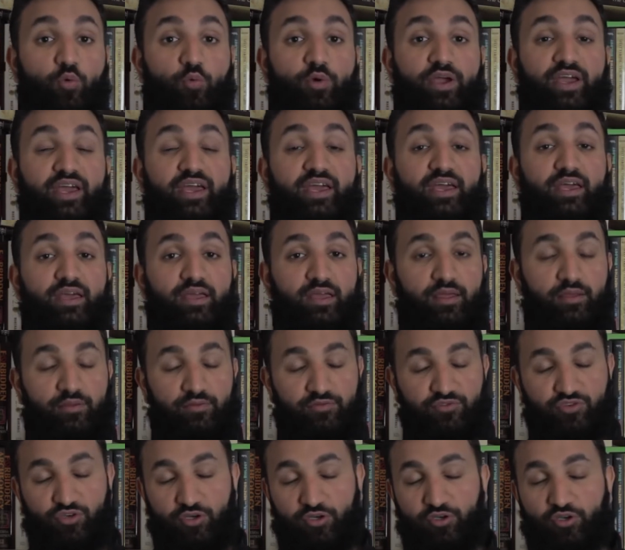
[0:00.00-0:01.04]
where
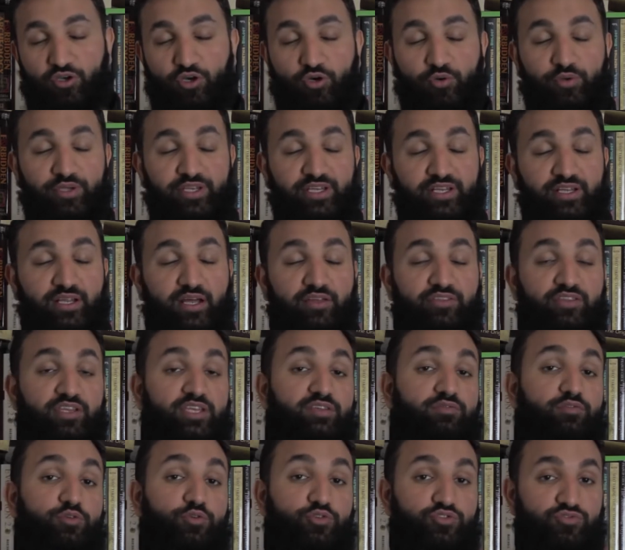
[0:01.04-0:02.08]
John Cohen and other
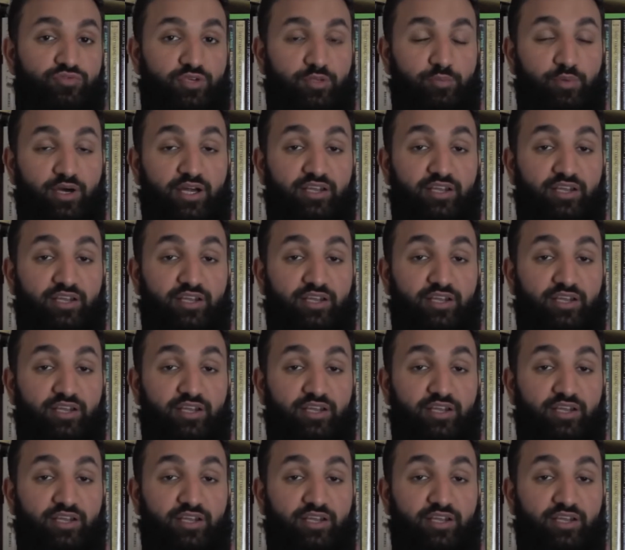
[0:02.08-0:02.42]
evolutionary